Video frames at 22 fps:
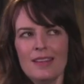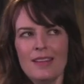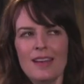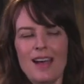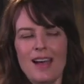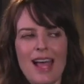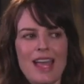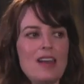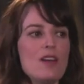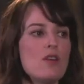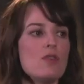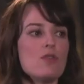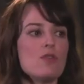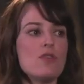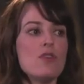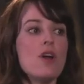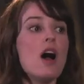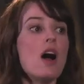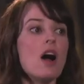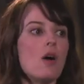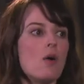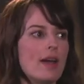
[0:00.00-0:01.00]
I don't
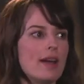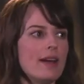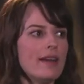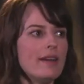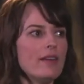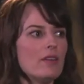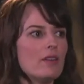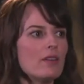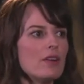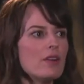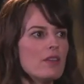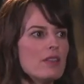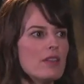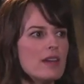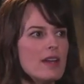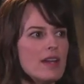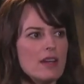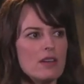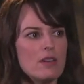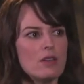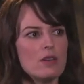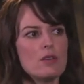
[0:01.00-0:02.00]
know, and I don't know that
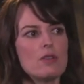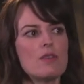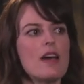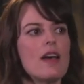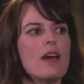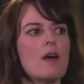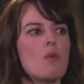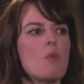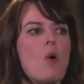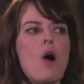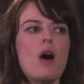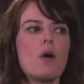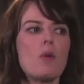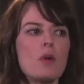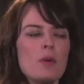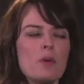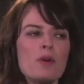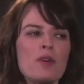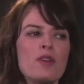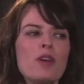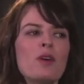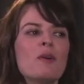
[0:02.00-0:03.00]
I knew that while we
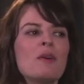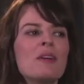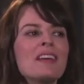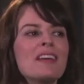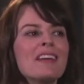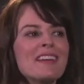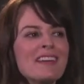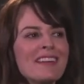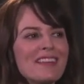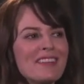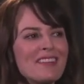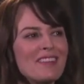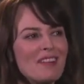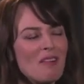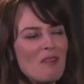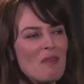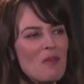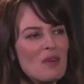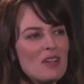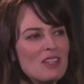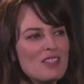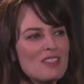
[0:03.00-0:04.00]
were doing it either.
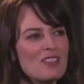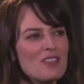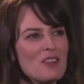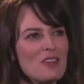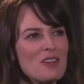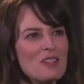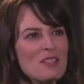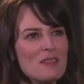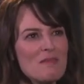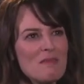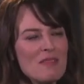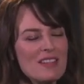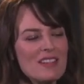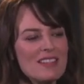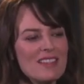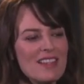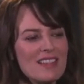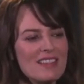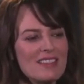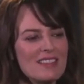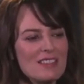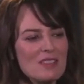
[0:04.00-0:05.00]
What started to make
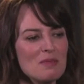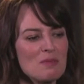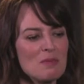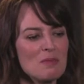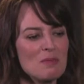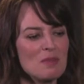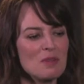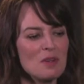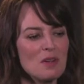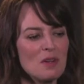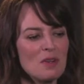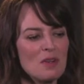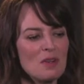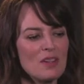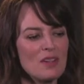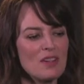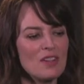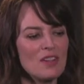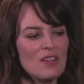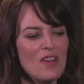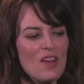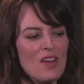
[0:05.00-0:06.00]
sense as we were going
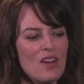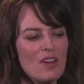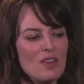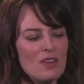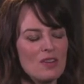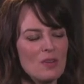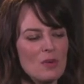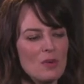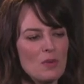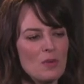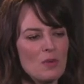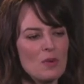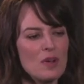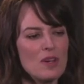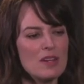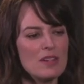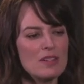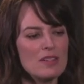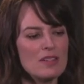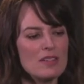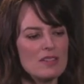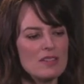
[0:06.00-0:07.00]
along
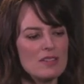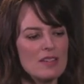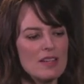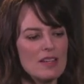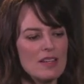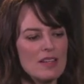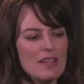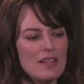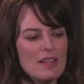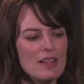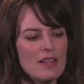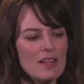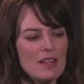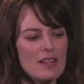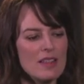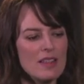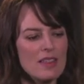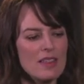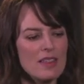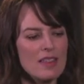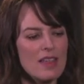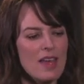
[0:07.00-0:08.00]
was
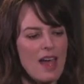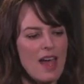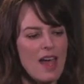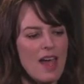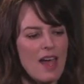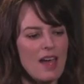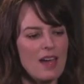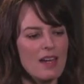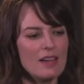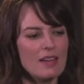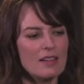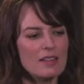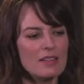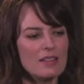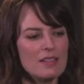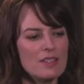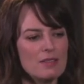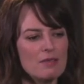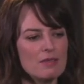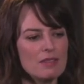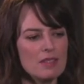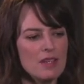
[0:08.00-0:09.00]
that
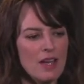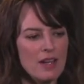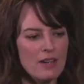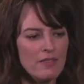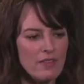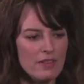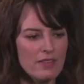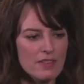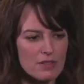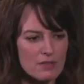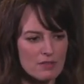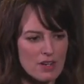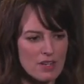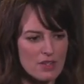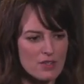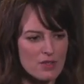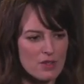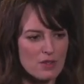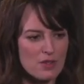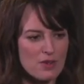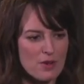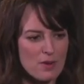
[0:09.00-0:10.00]
she was kind of on this
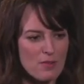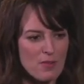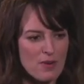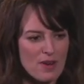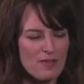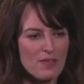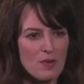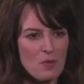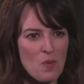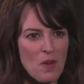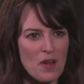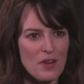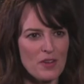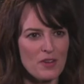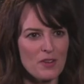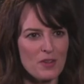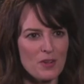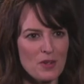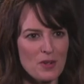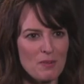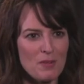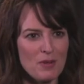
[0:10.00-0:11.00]
threshold. Her boyfriend wanted
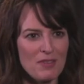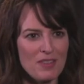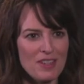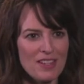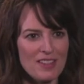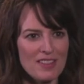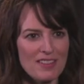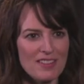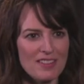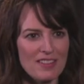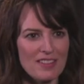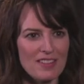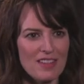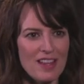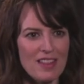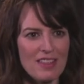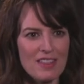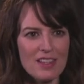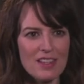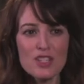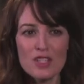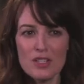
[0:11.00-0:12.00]
her to move in. I
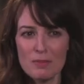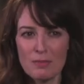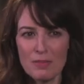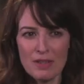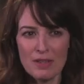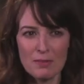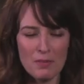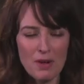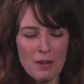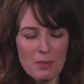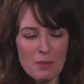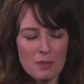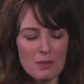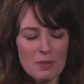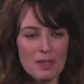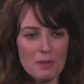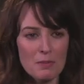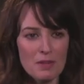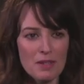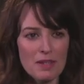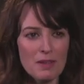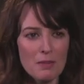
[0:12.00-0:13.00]
think she'd been probably
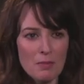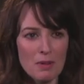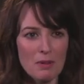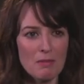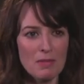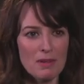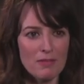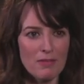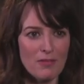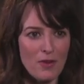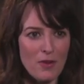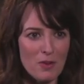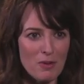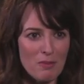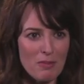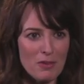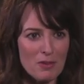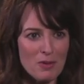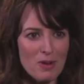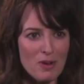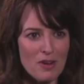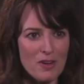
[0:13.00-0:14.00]
a big commitment phobe
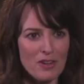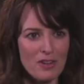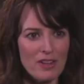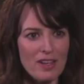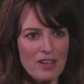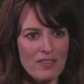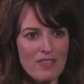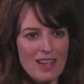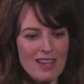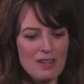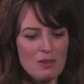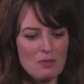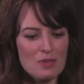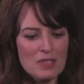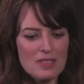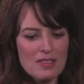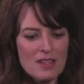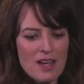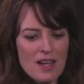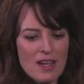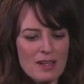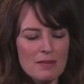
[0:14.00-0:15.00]
throughout her life, and it was
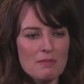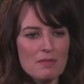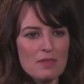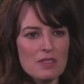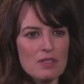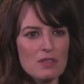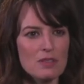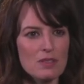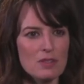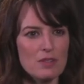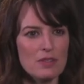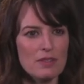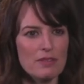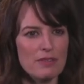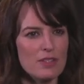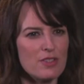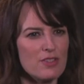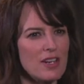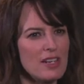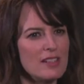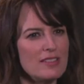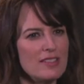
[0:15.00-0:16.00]
time to sort of
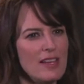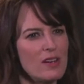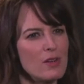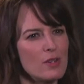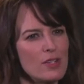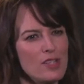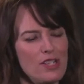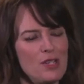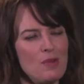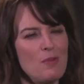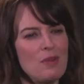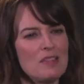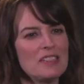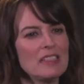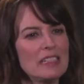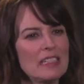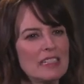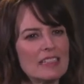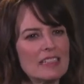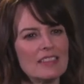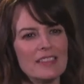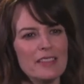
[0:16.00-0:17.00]
address that, or she wasn't
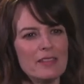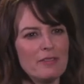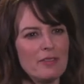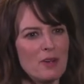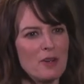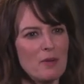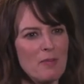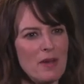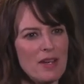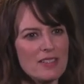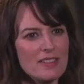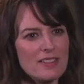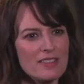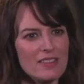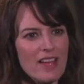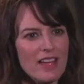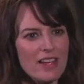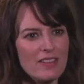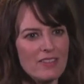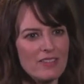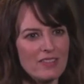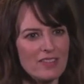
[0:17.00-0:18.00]
going to live her best
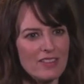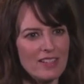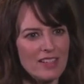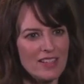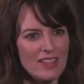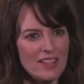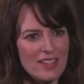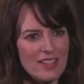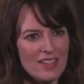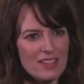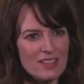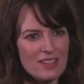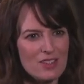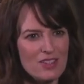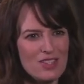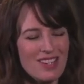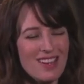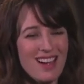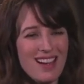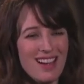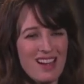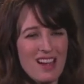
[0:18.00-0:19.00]
life. So
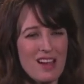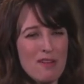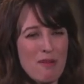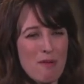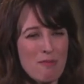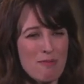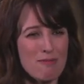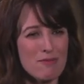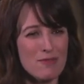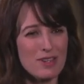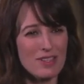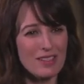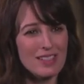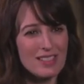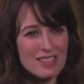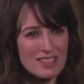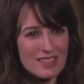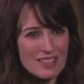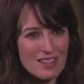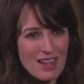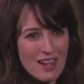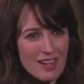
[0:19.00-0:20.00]
she got kind of really
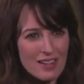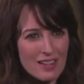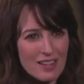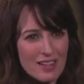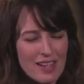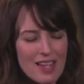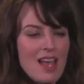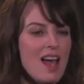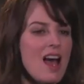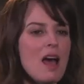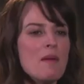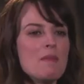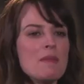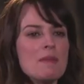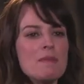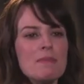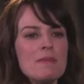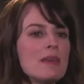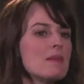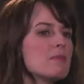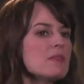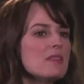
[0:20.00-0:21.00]
stuck. I mean,
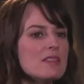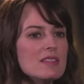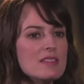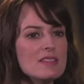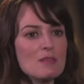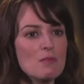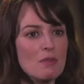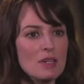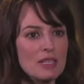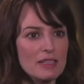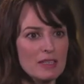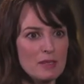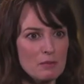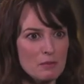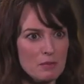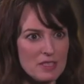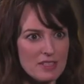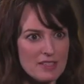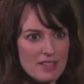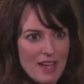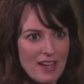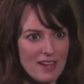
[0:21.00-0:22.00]
maybe this isn't what Lynn
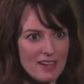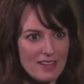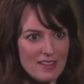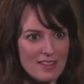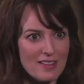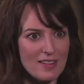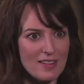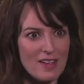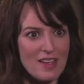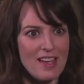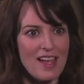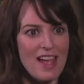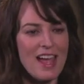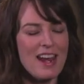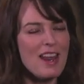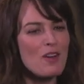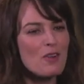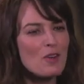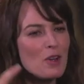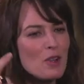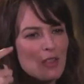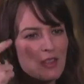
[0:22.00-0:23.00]
would say. And I
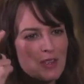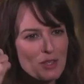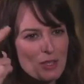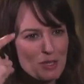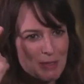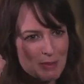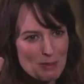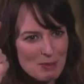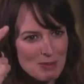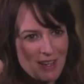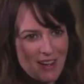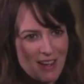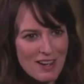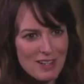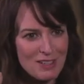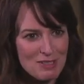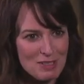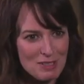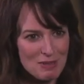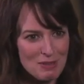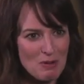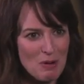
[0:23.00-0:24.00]
don't know that this was
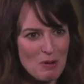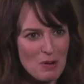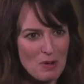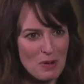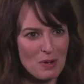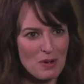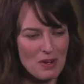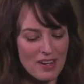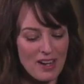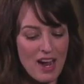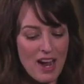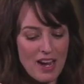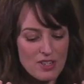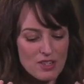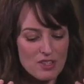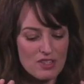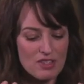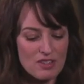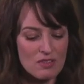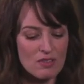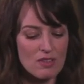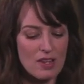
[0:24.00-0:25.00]
conscious while we were working. I
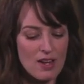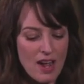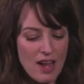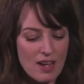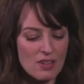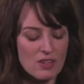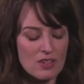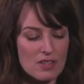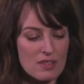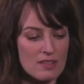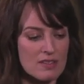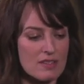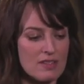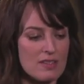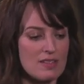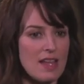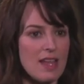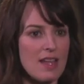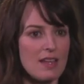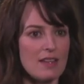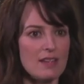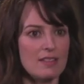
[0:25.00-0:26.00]
just knew that I couldn't
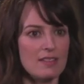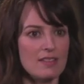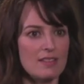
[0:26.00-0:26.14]
stand